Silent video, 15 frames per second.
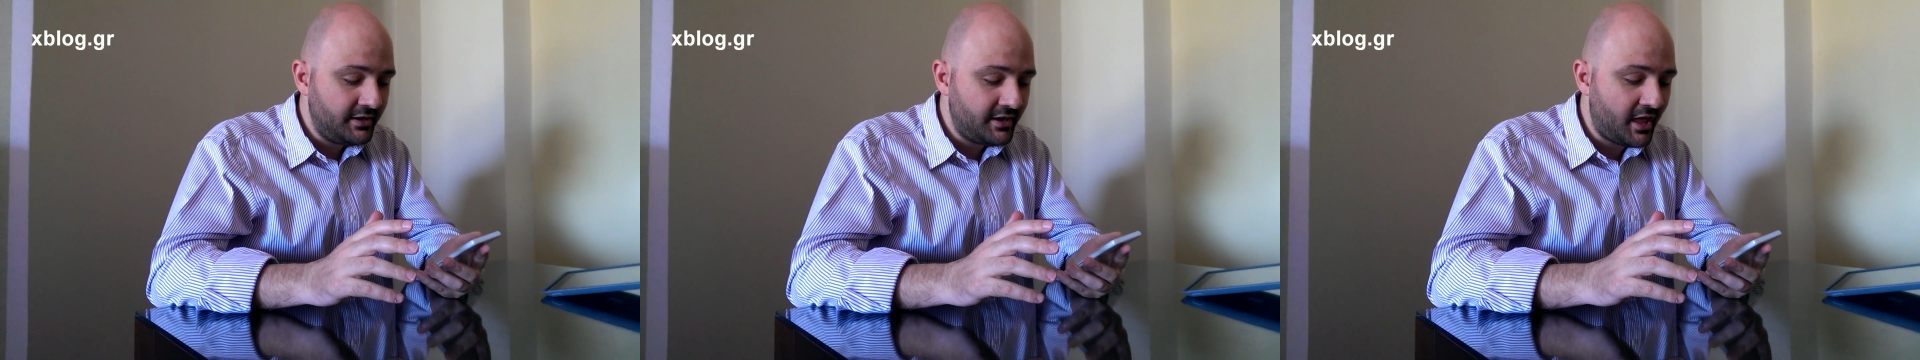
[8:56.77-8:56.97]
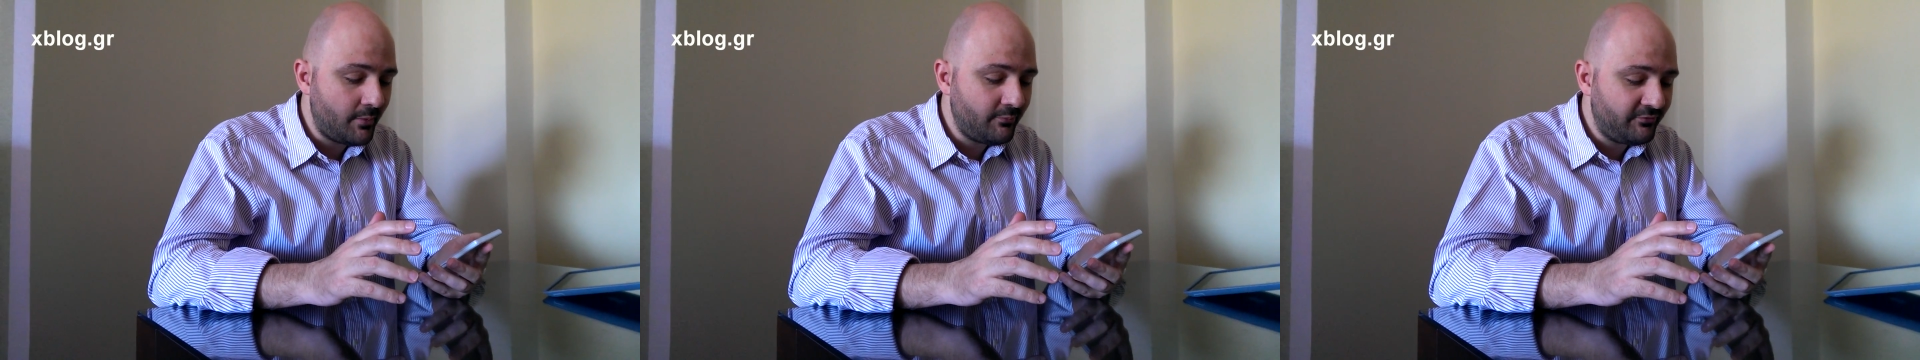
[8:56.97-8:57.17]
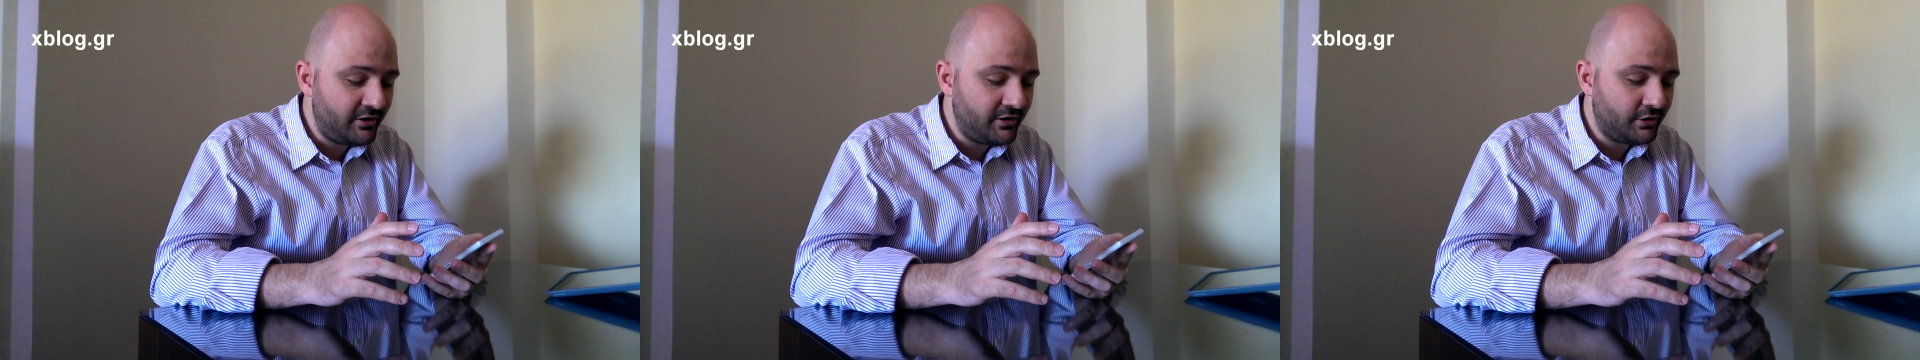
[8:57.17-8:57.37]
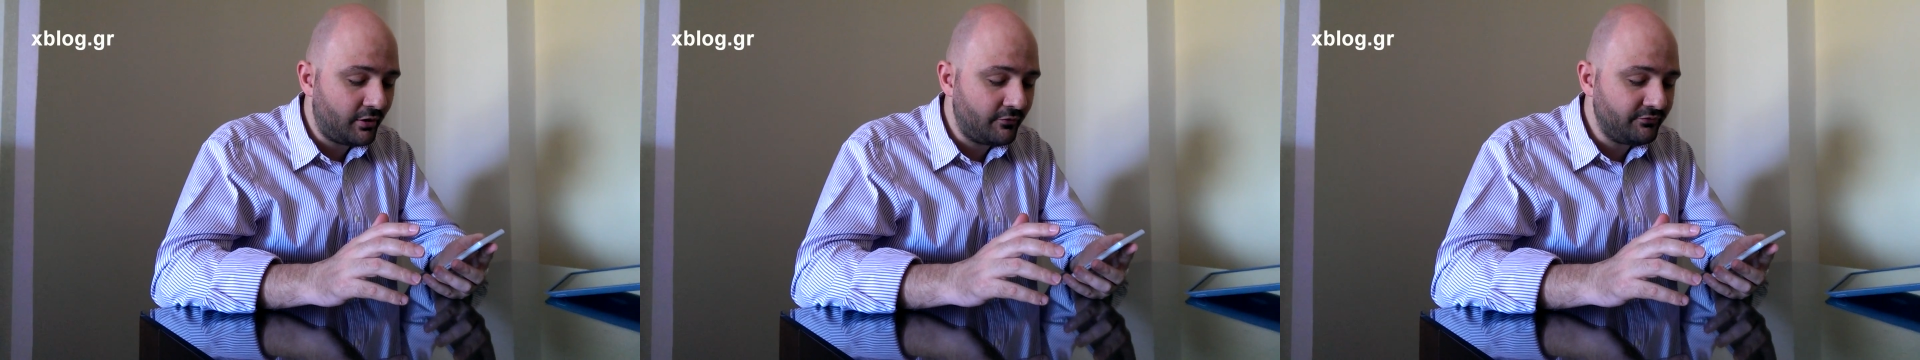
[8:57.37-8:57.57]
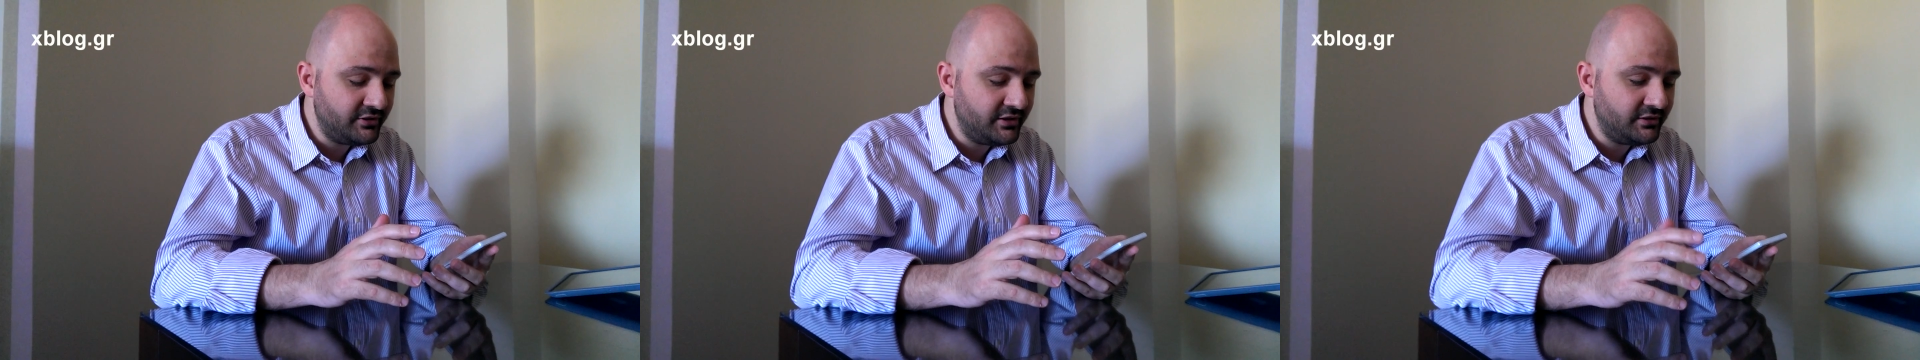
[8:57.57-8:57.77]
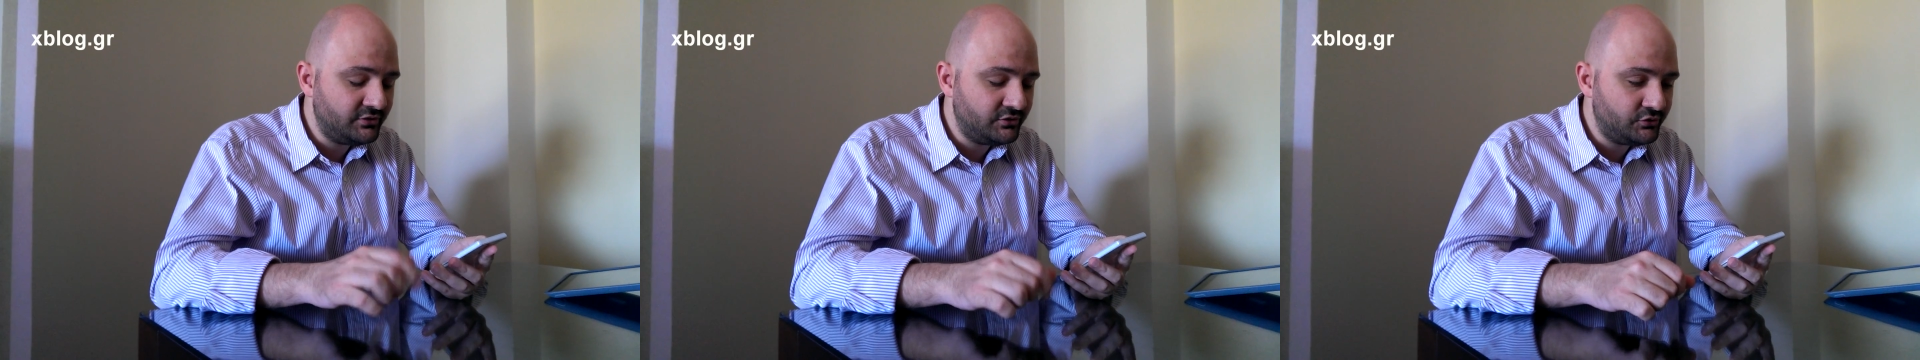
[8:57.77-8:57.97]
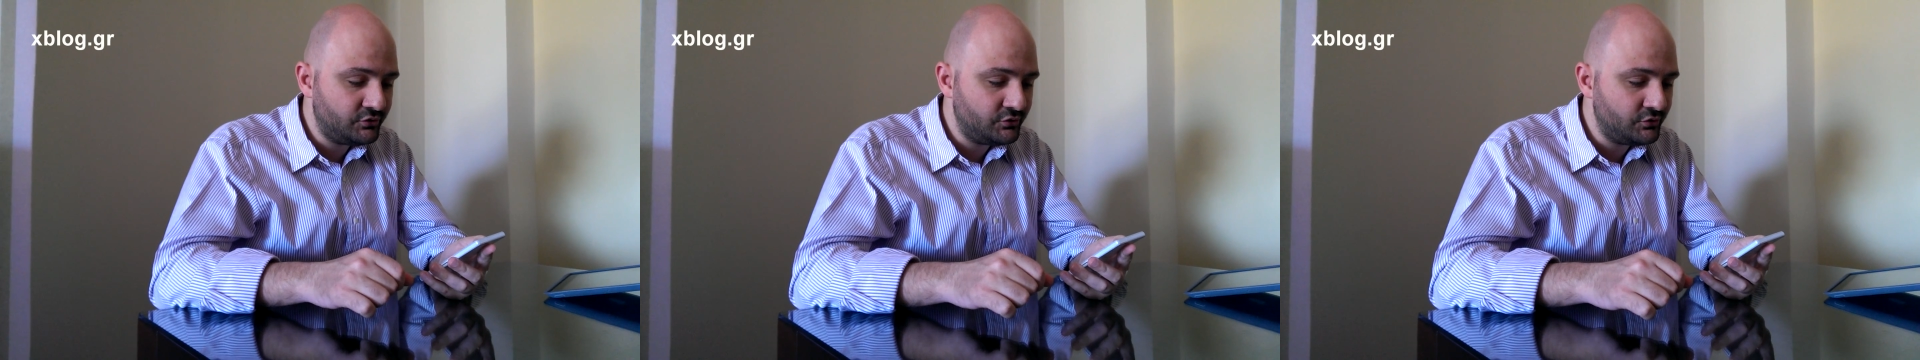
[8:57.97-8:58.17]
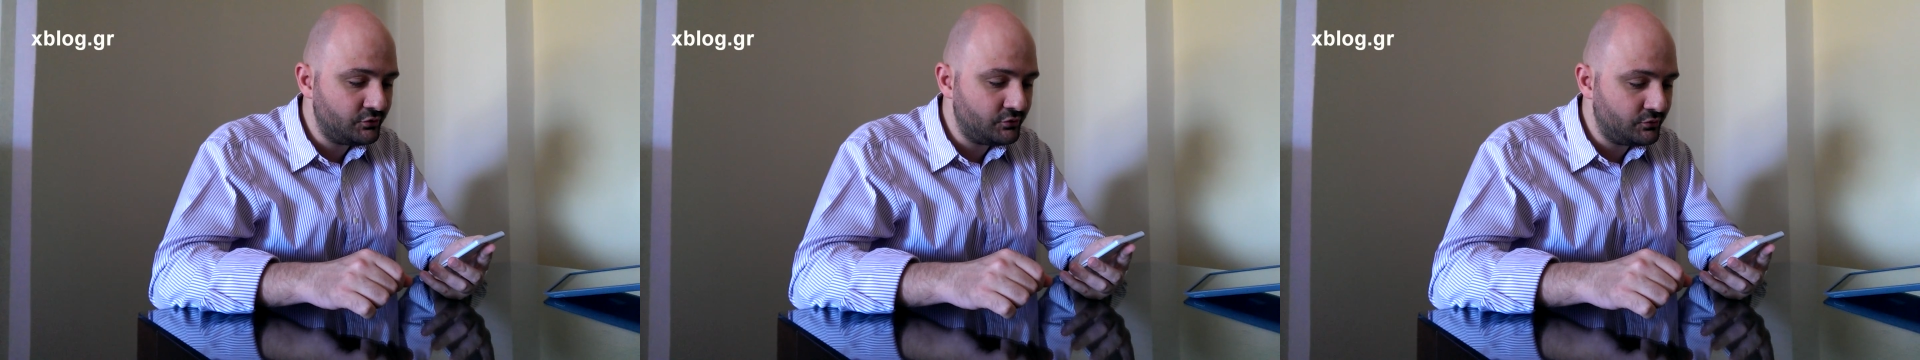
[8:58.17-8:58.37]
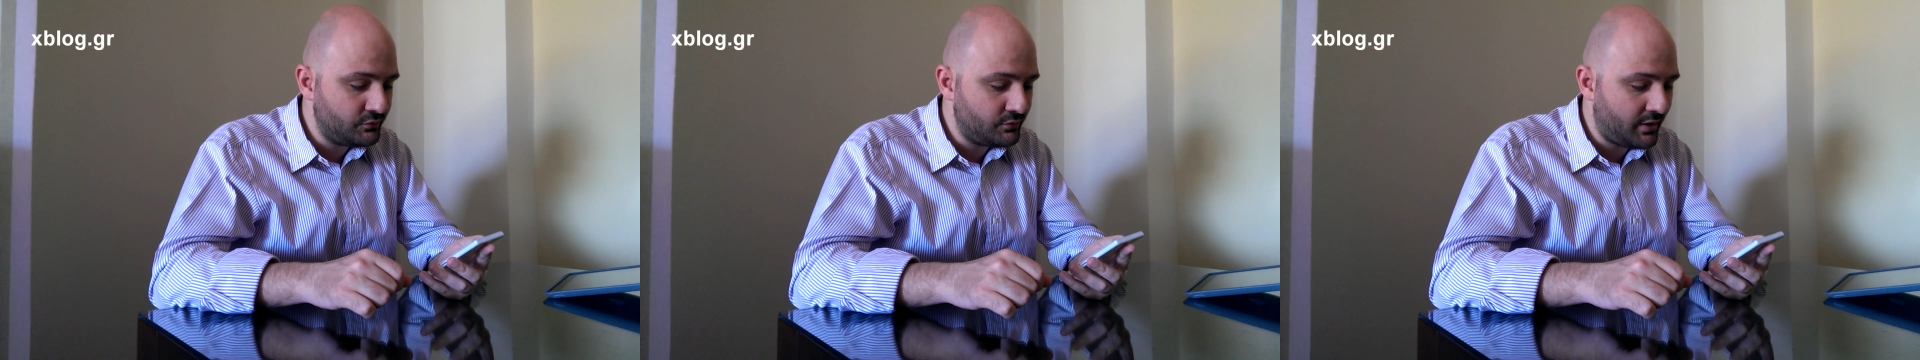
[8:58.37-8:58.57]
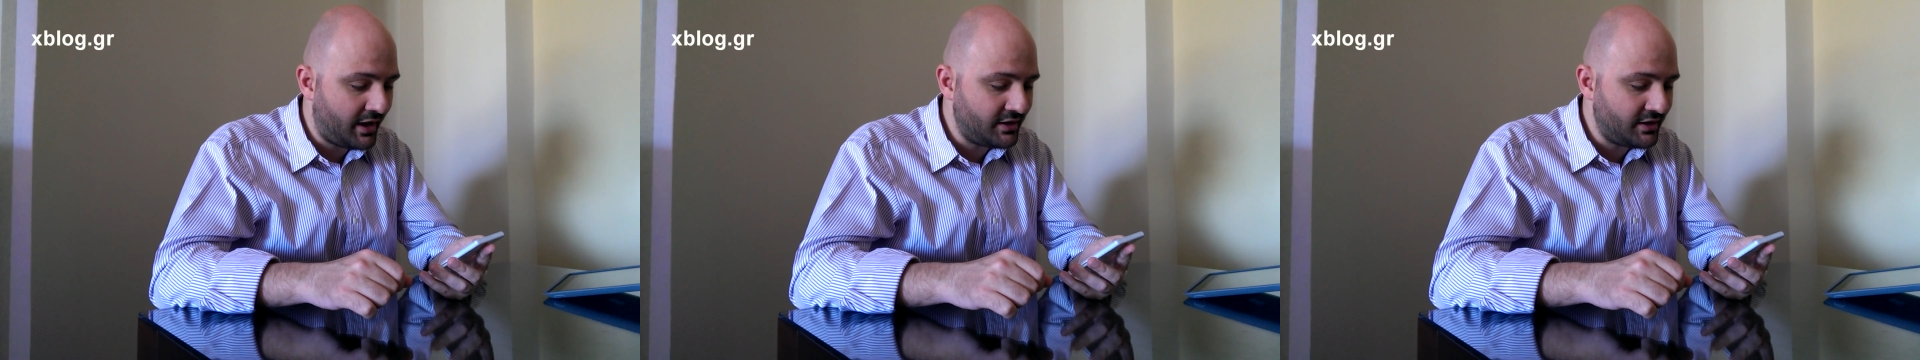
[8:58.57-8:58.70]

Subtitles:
now I'm very confident to